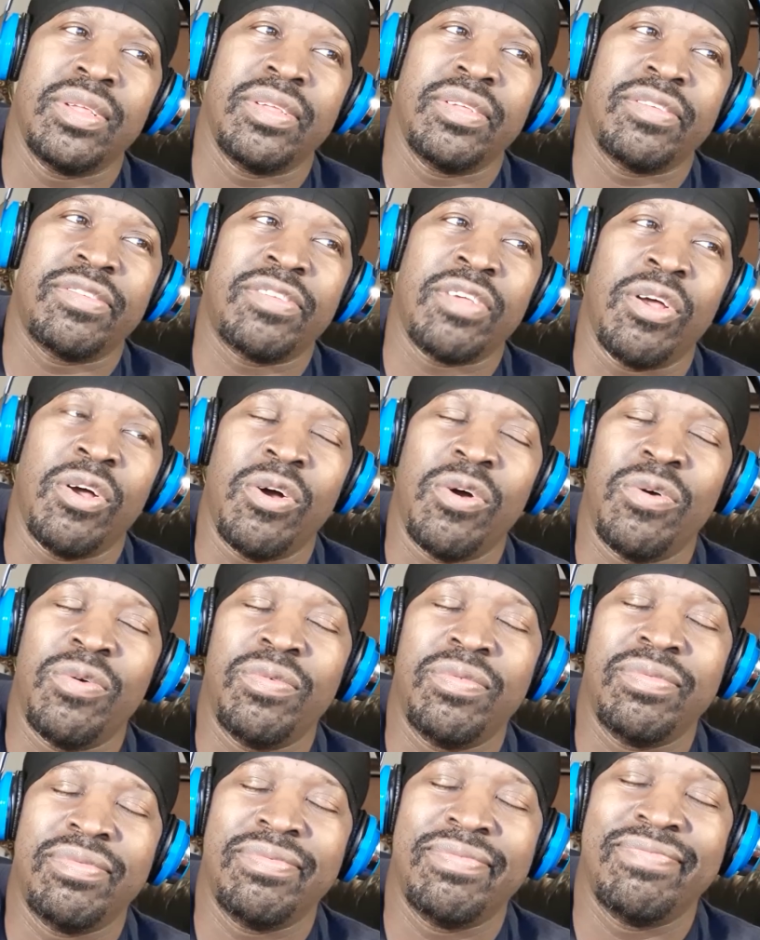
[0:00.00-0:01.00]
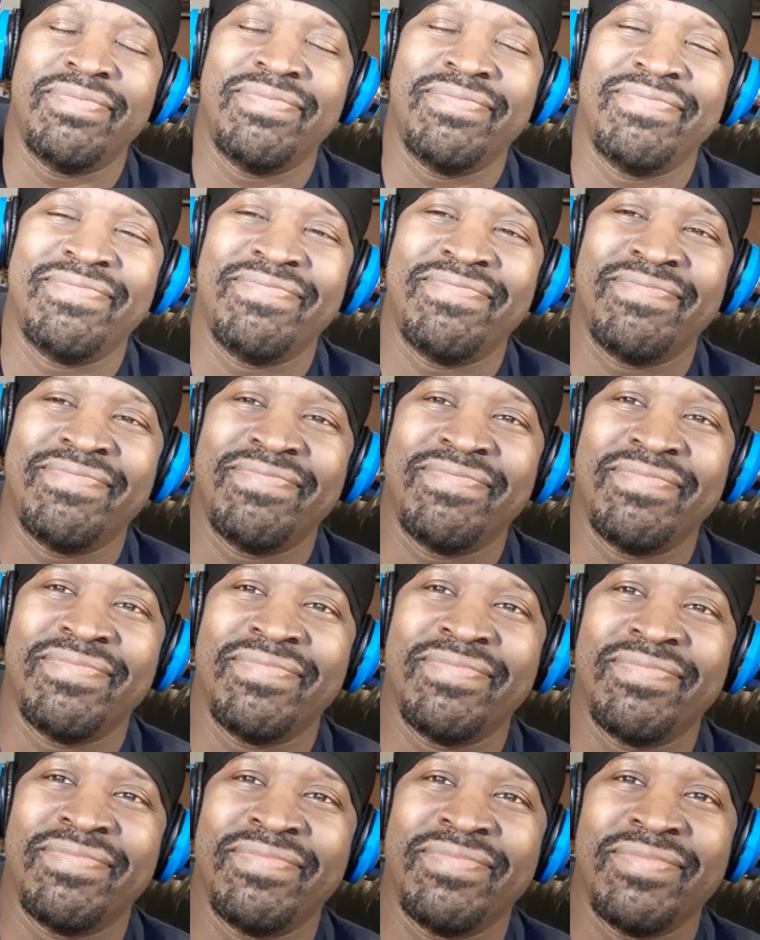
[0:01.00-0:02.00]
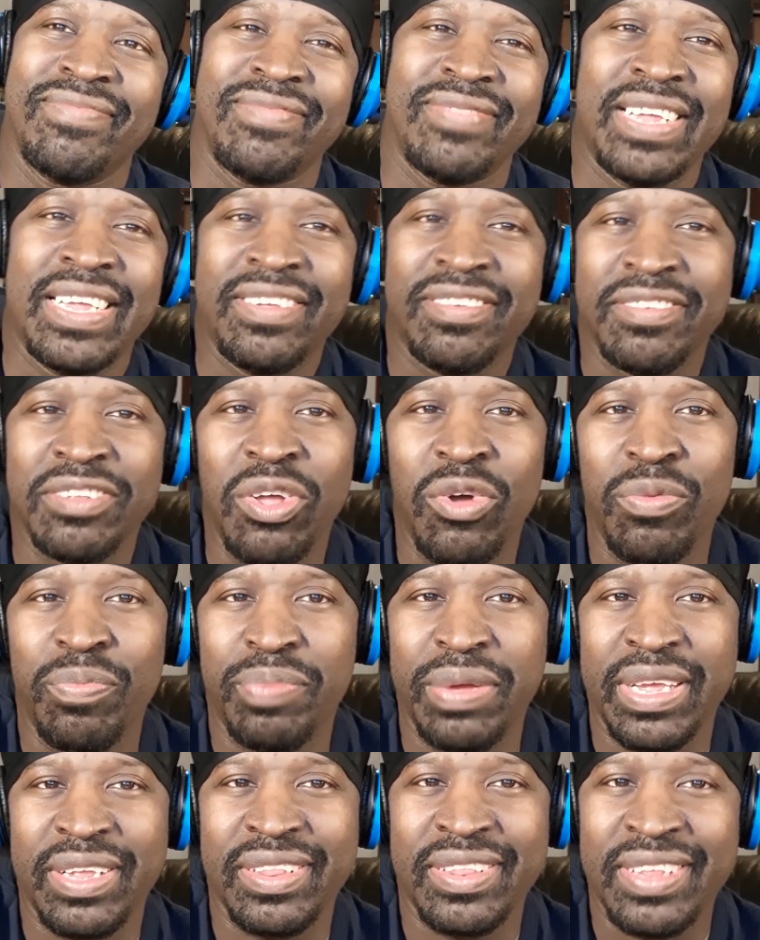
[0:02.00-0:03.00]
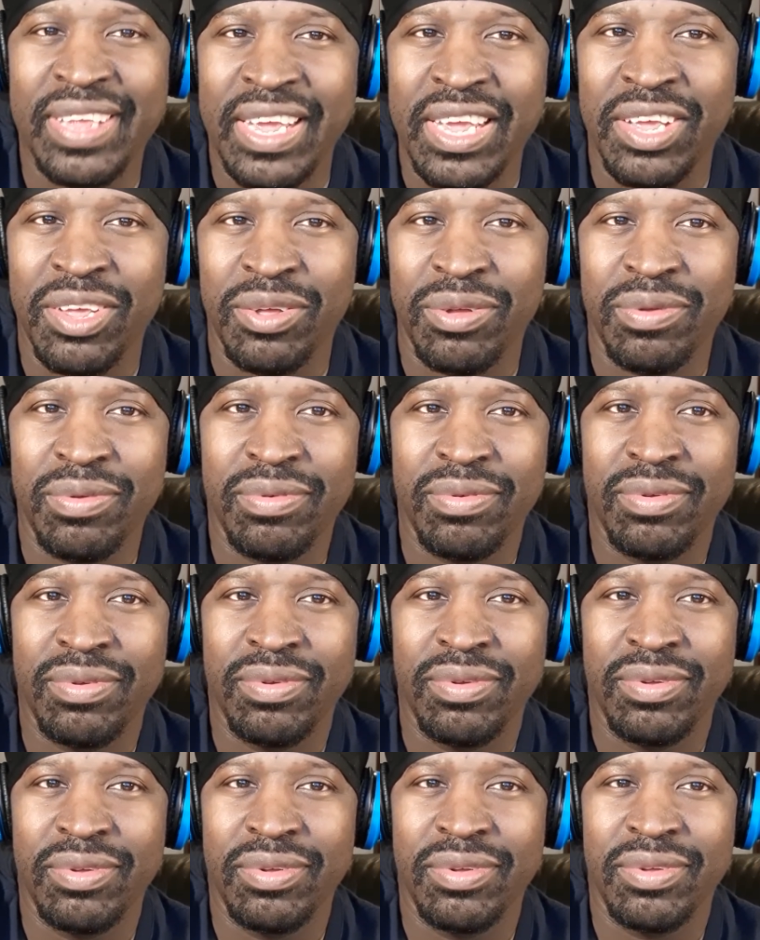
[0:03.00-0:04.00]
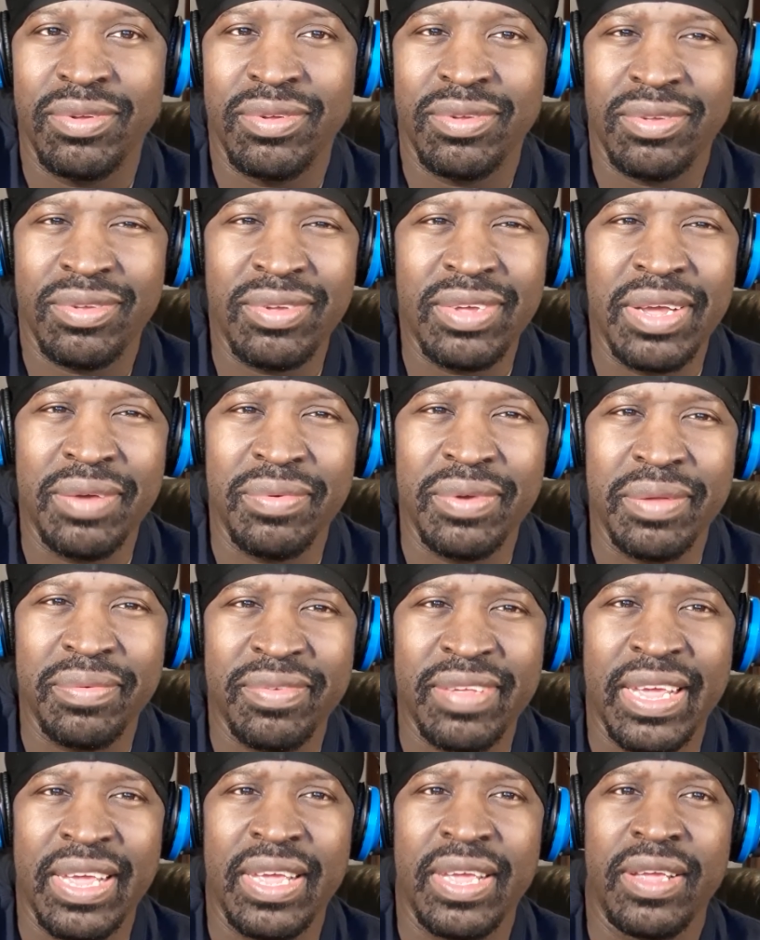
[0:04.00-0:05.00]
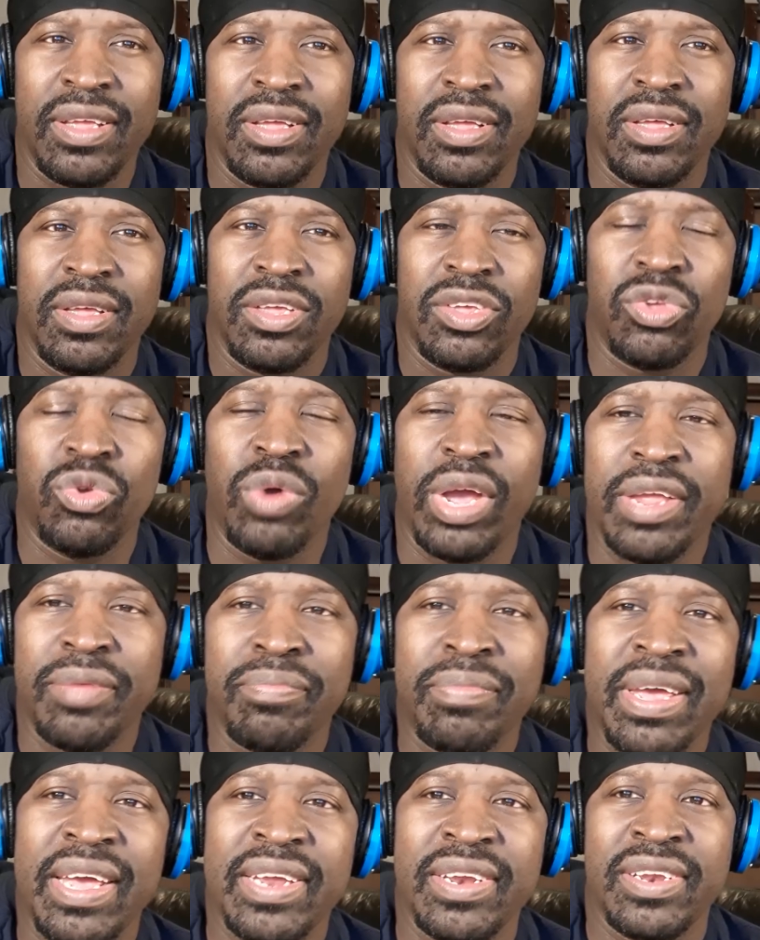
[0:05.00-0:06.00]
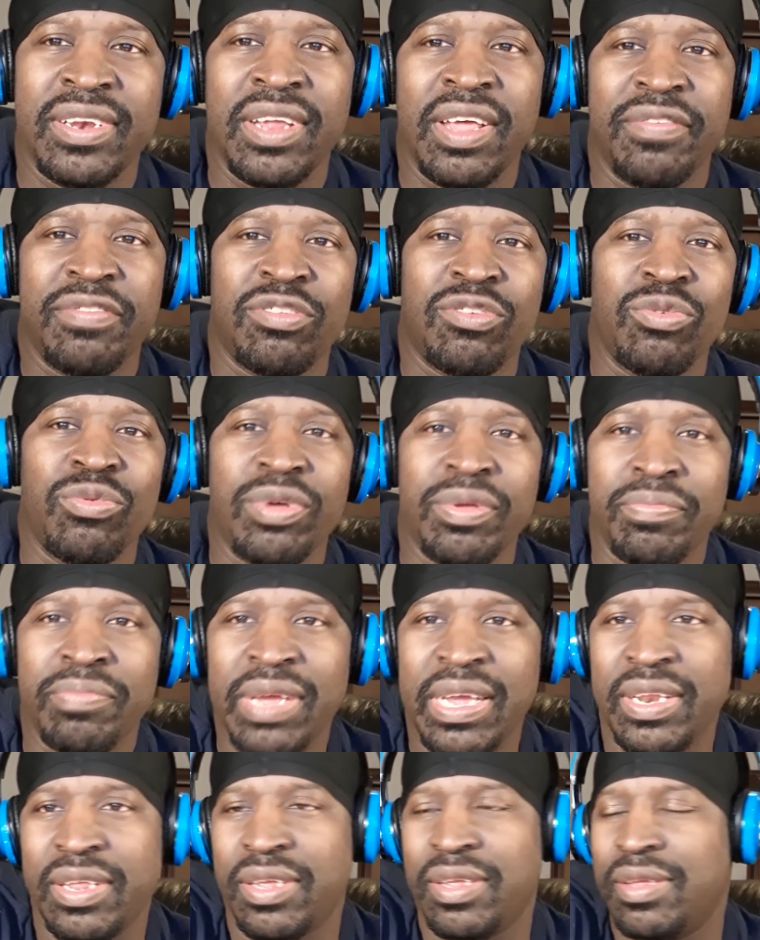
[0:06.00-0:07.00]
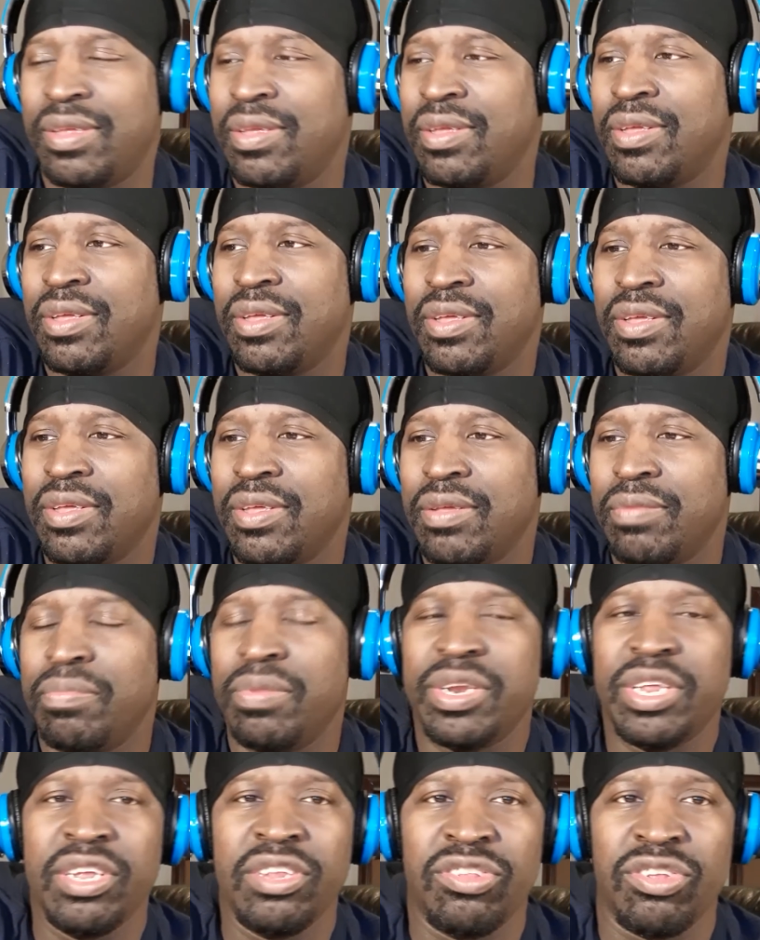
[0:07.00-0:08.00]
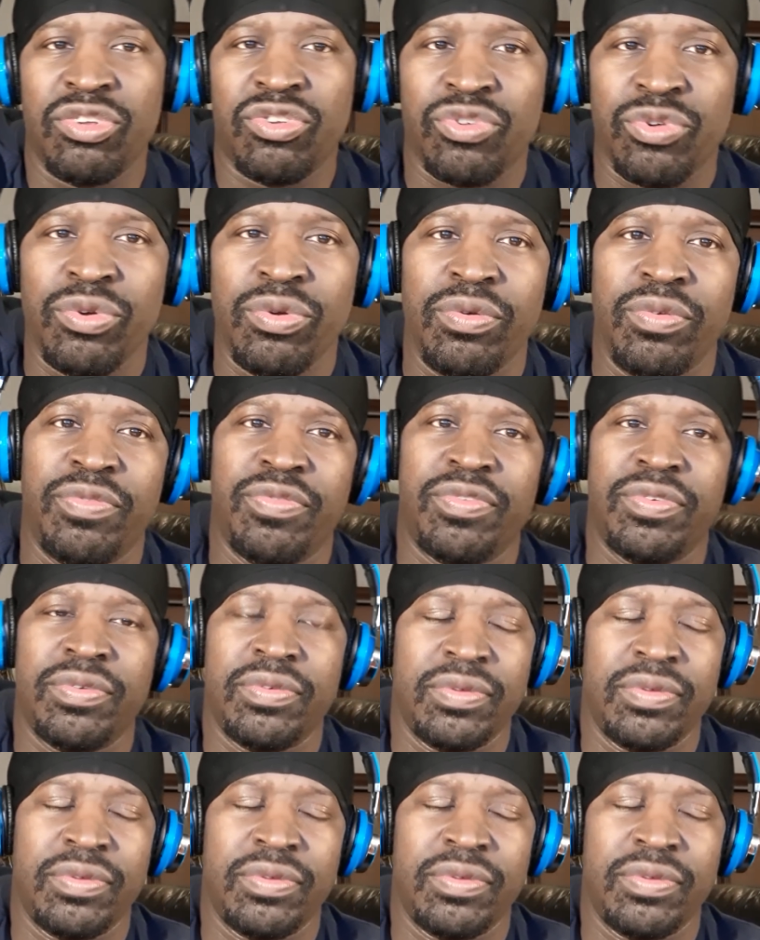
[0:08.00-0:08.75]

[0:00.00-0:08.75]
So it's no big deal. You get what I'm saying? You ain't man enough to admit it. But it's the truth.